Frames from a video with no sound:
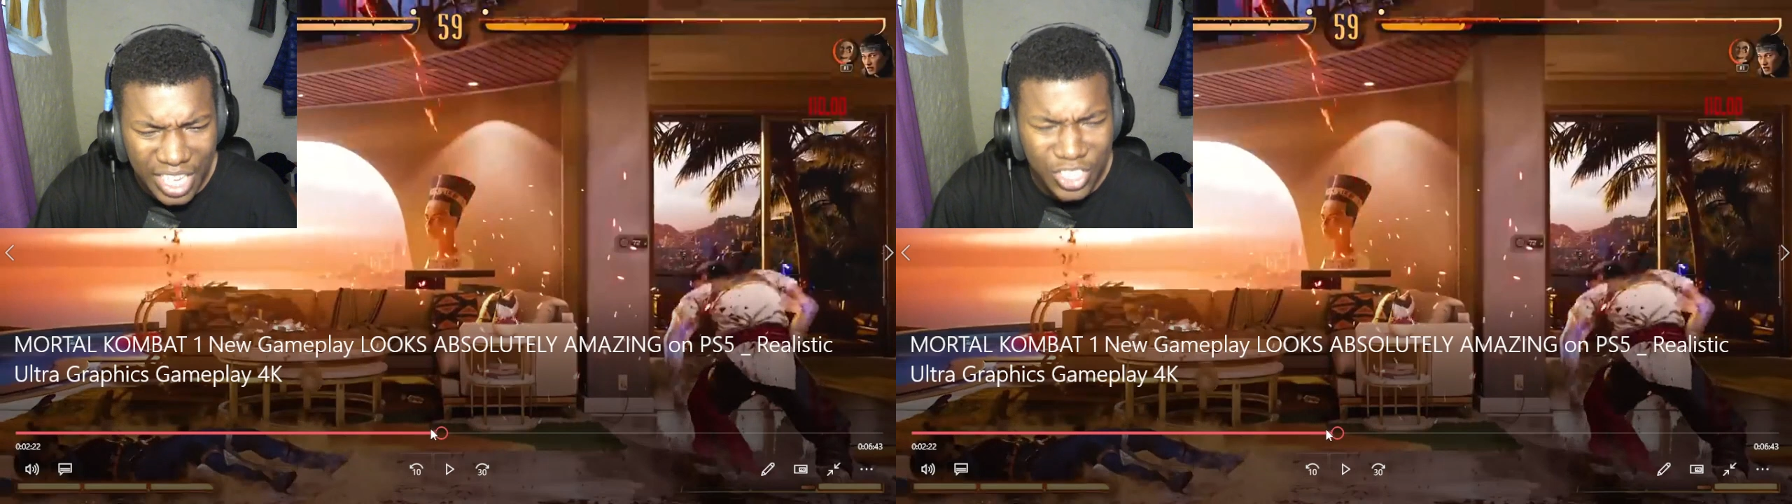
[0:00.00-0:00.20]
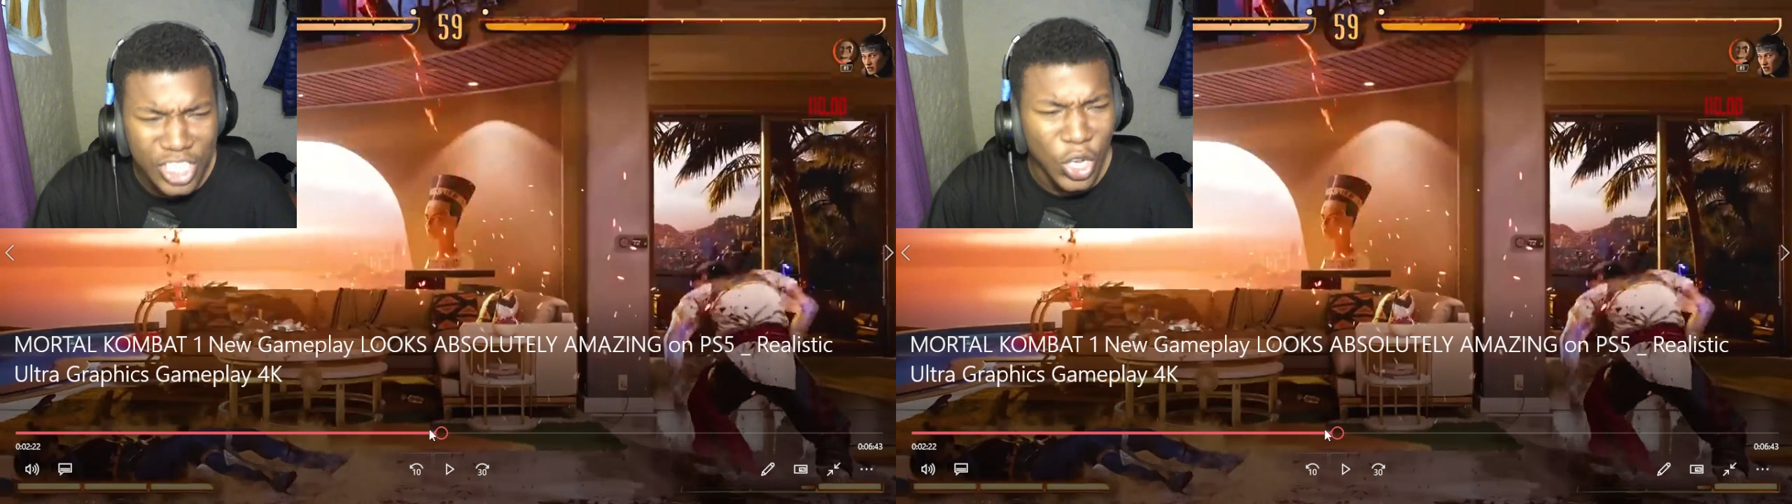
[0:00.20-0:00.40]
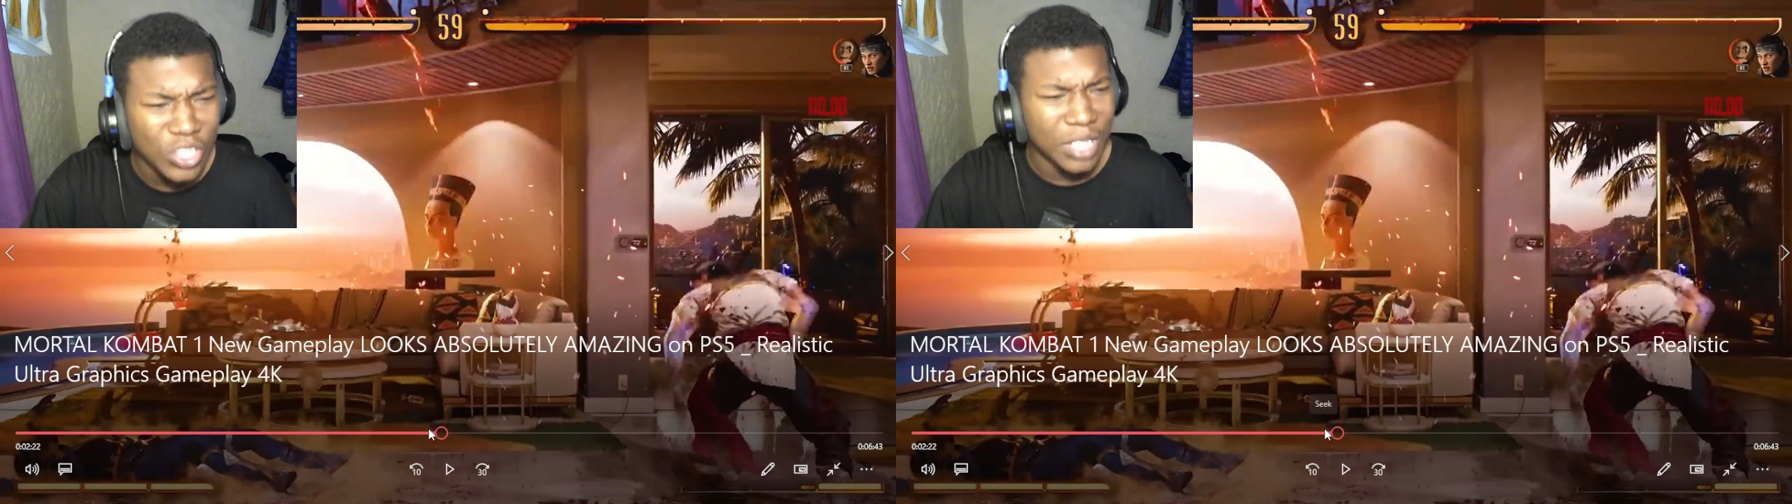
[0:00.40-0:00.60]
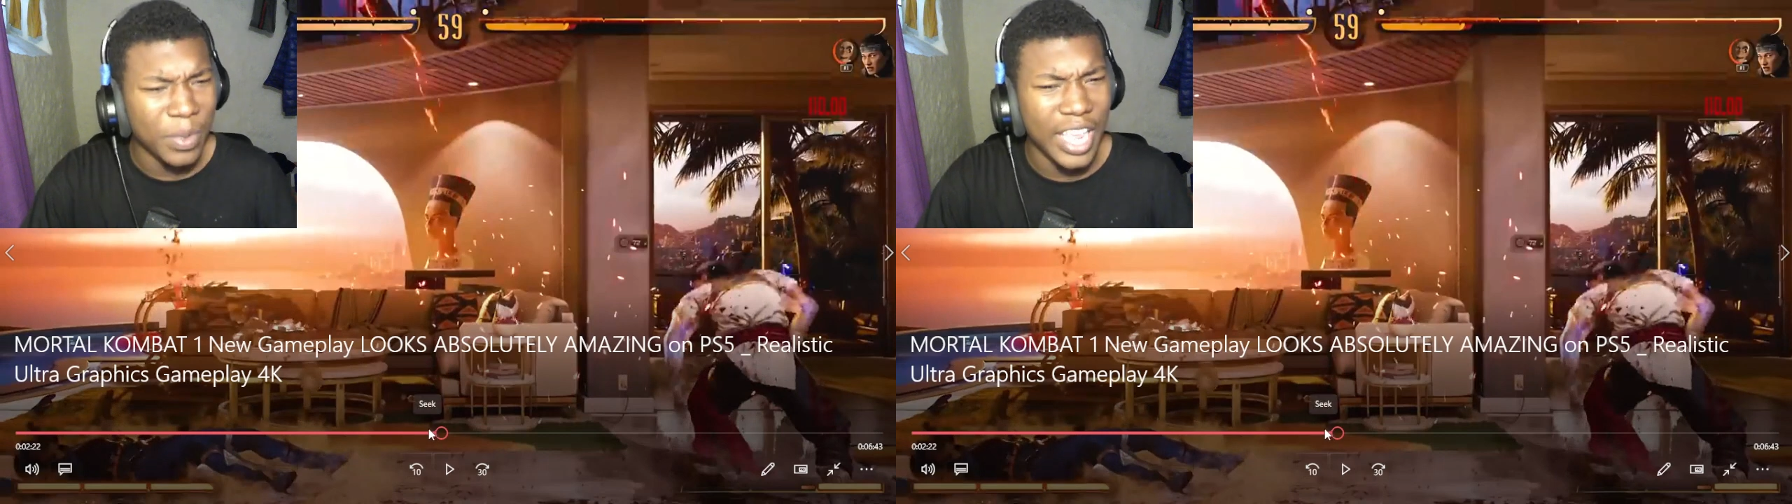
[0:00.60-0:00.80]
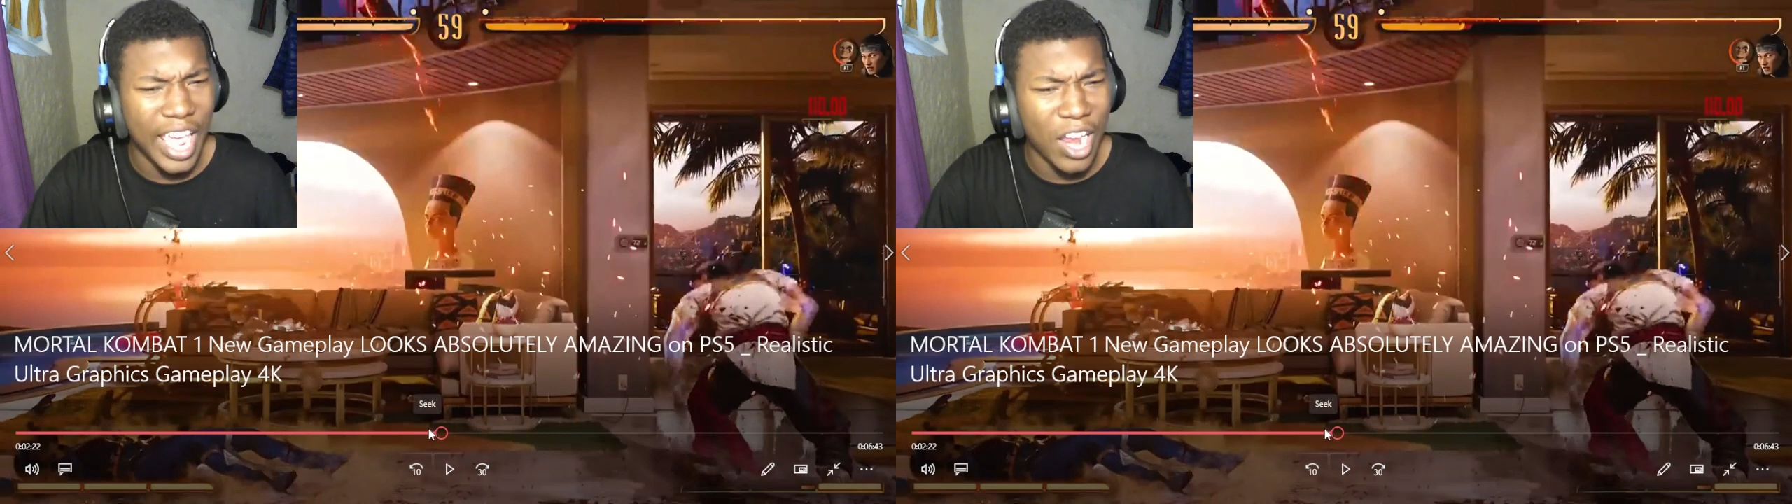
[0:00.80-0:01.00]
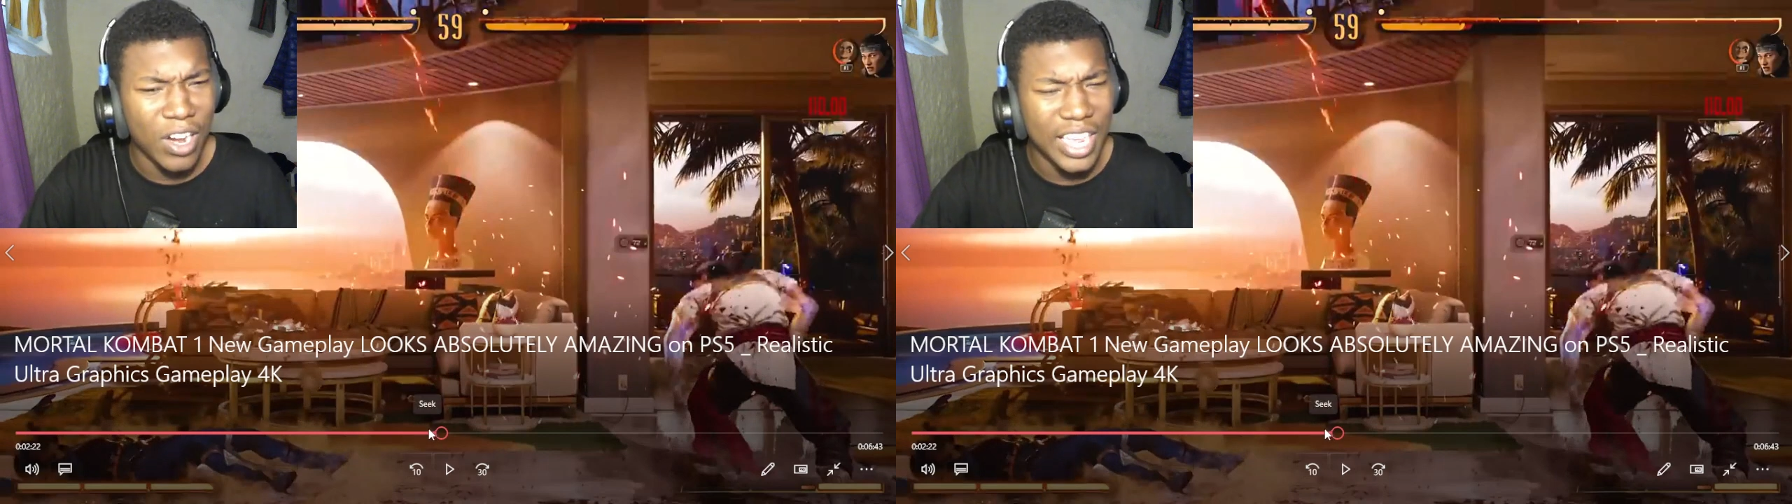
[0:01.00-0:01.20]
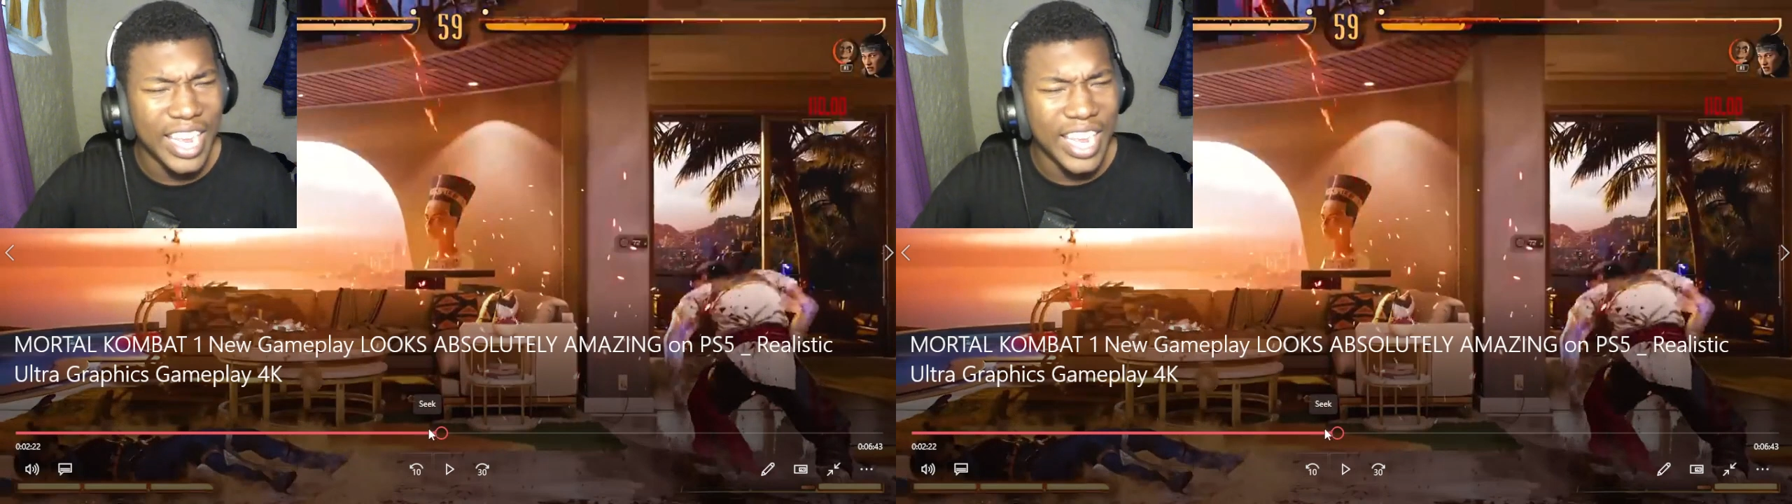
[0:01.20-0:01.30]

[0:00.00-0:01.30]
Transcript: That's he goes up in the air,